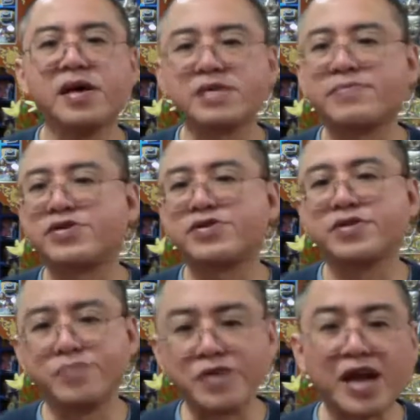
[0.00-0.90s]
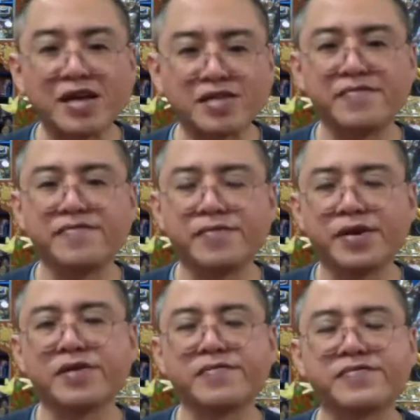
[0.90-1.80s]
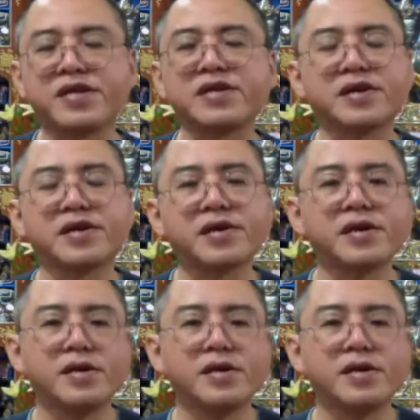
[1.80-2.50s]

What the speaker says: especially a reactive way of thinking,